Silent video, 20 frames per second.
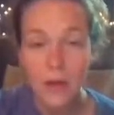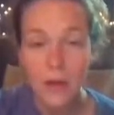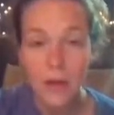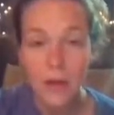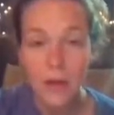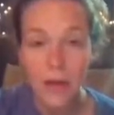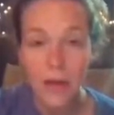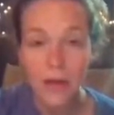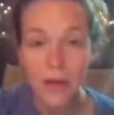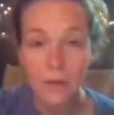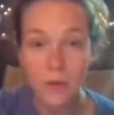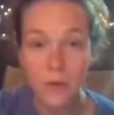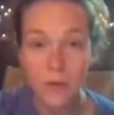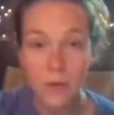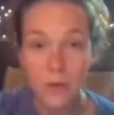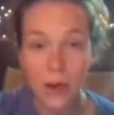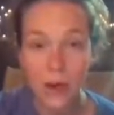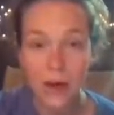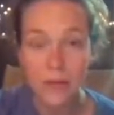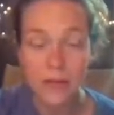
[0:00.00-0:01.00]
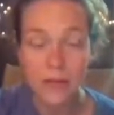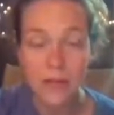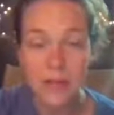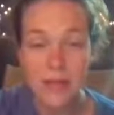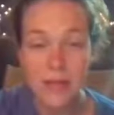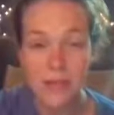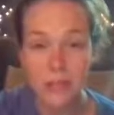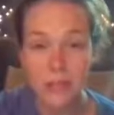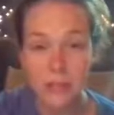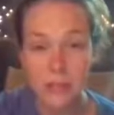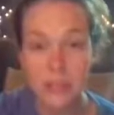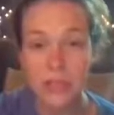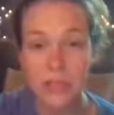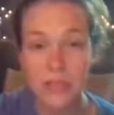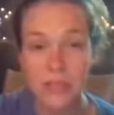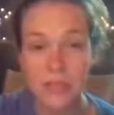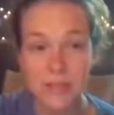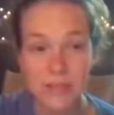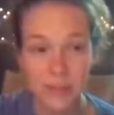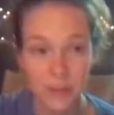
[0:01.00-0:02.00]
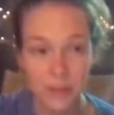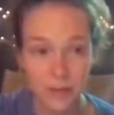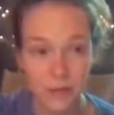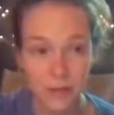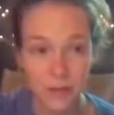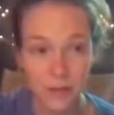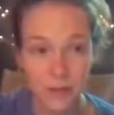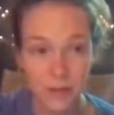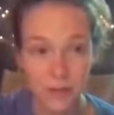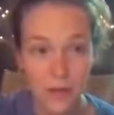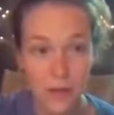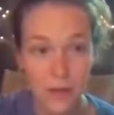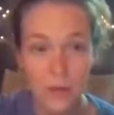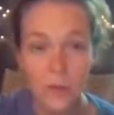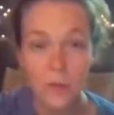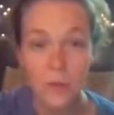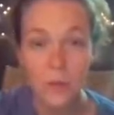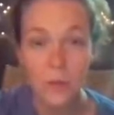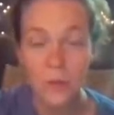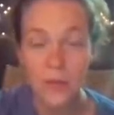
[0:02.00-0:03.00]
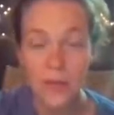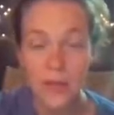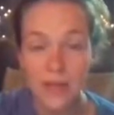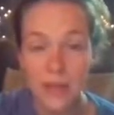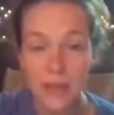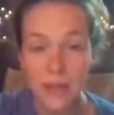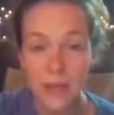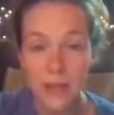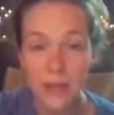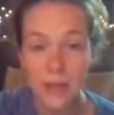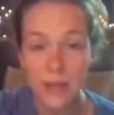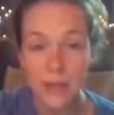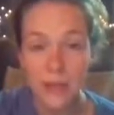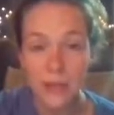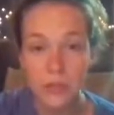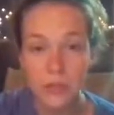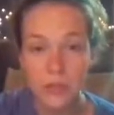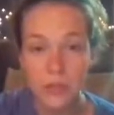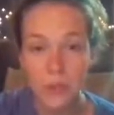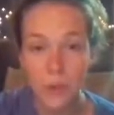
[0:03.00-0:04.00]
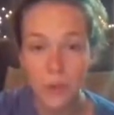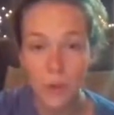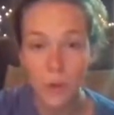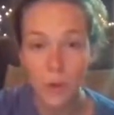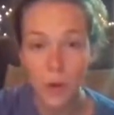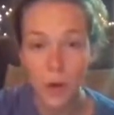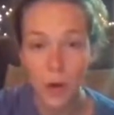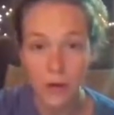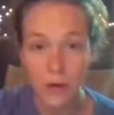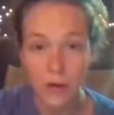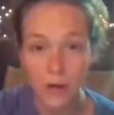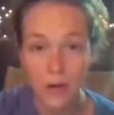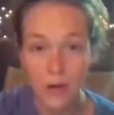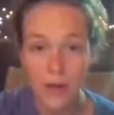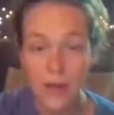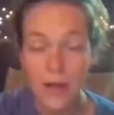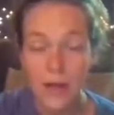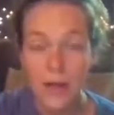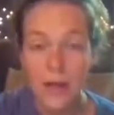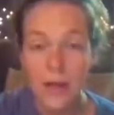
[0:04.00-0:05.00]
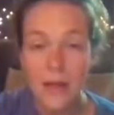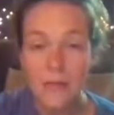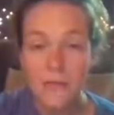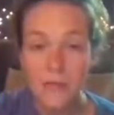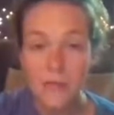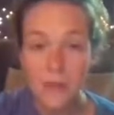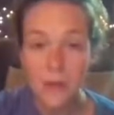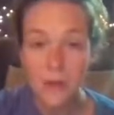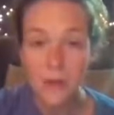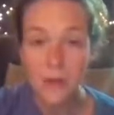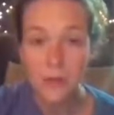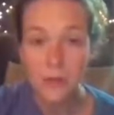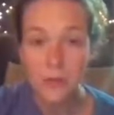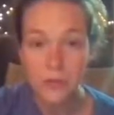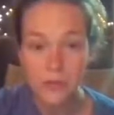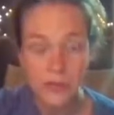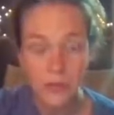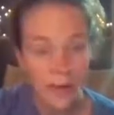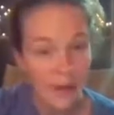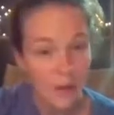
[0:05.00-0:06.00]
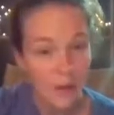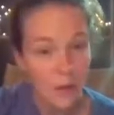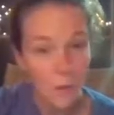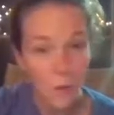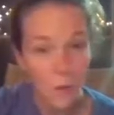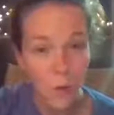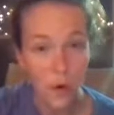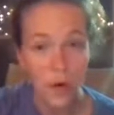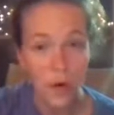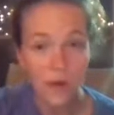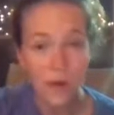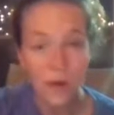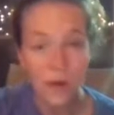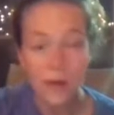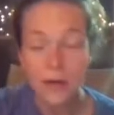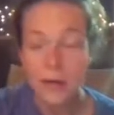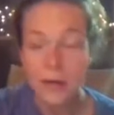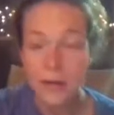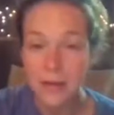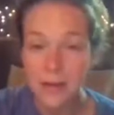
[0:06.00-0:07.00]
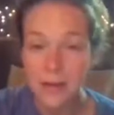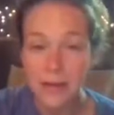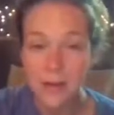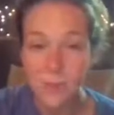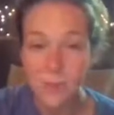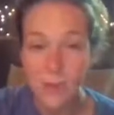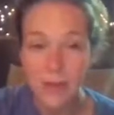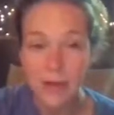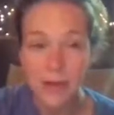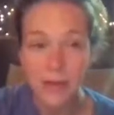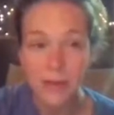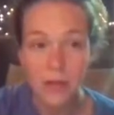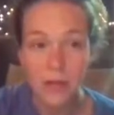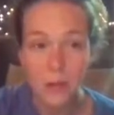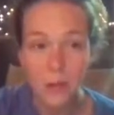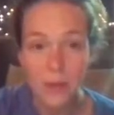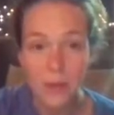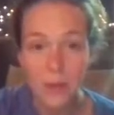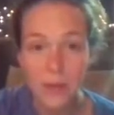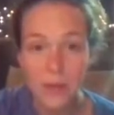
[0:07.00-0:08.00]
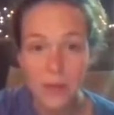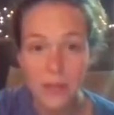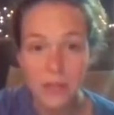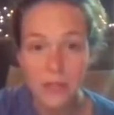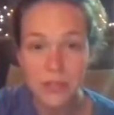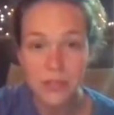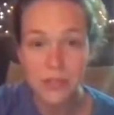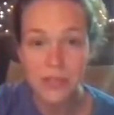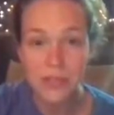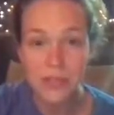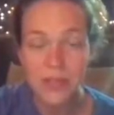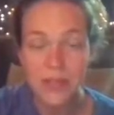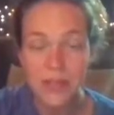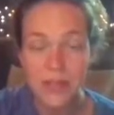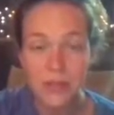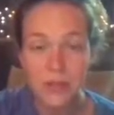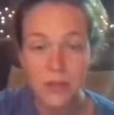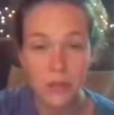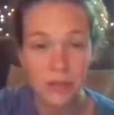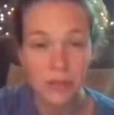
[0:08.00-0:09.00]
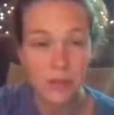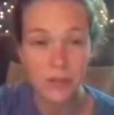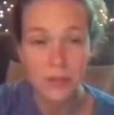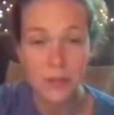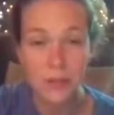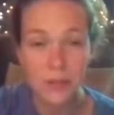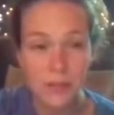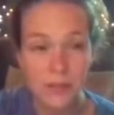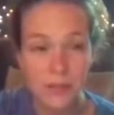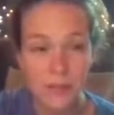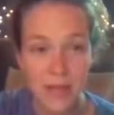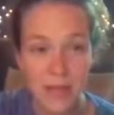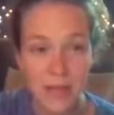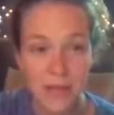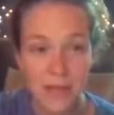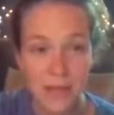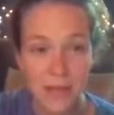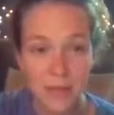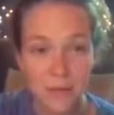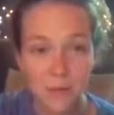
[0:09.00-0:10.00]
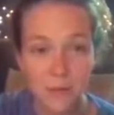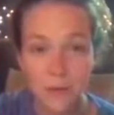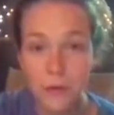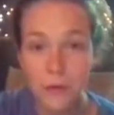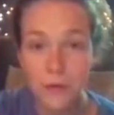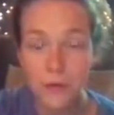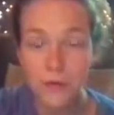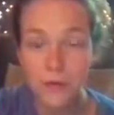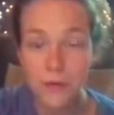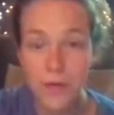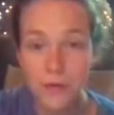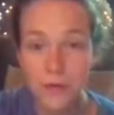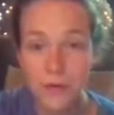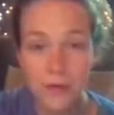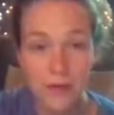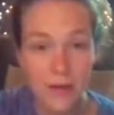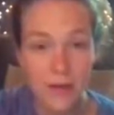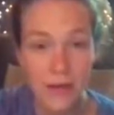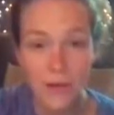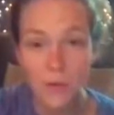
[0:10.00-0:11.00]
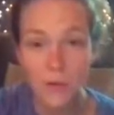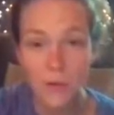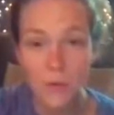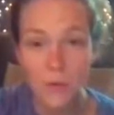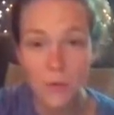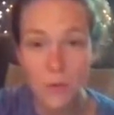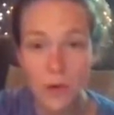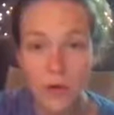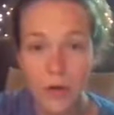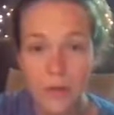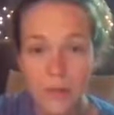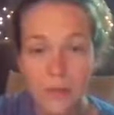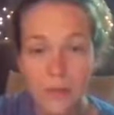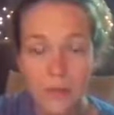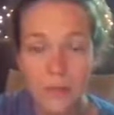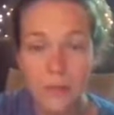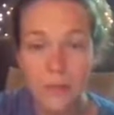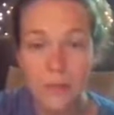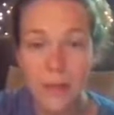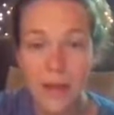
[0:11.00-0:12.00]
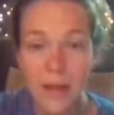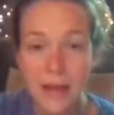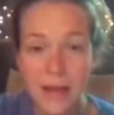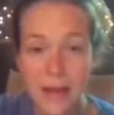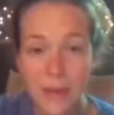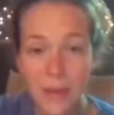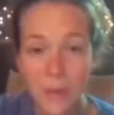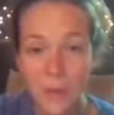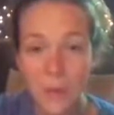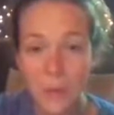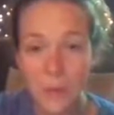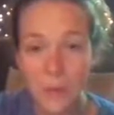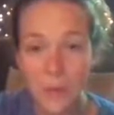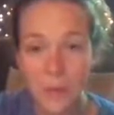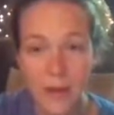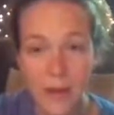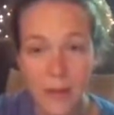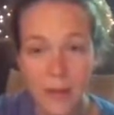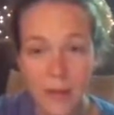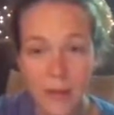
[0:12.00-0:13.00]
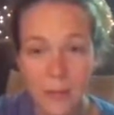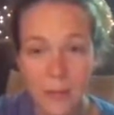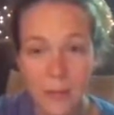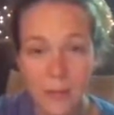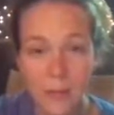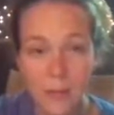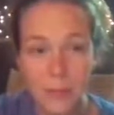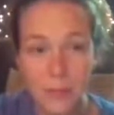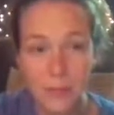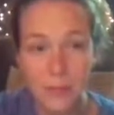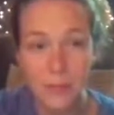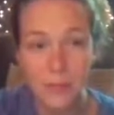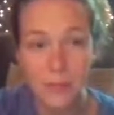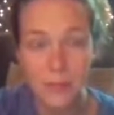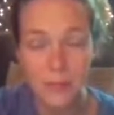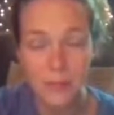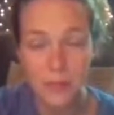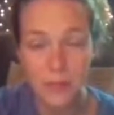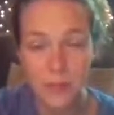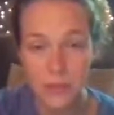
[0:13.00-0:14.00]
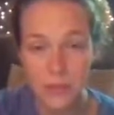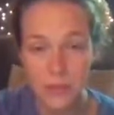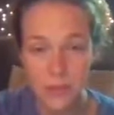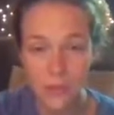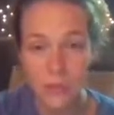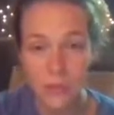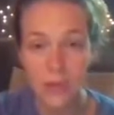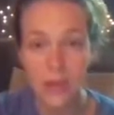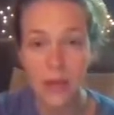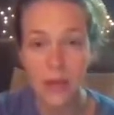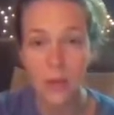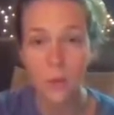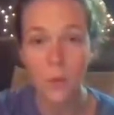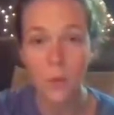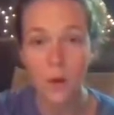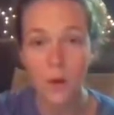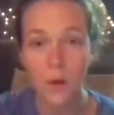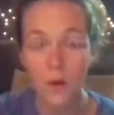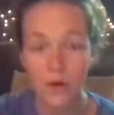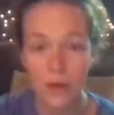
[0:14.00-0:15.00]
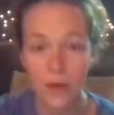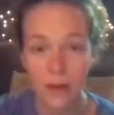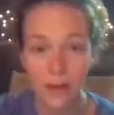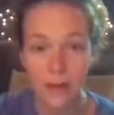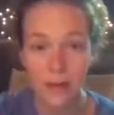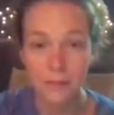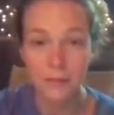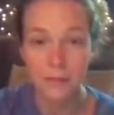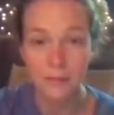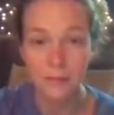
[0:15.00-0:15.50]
Your body requires hydration to heal. So make sure that you're drinking water. If you don't like water, guess what? Go on Pinterest and look up some nice little fruit flavored natural waters you can make at home, and make a couple of pictures and make sure you get your water in.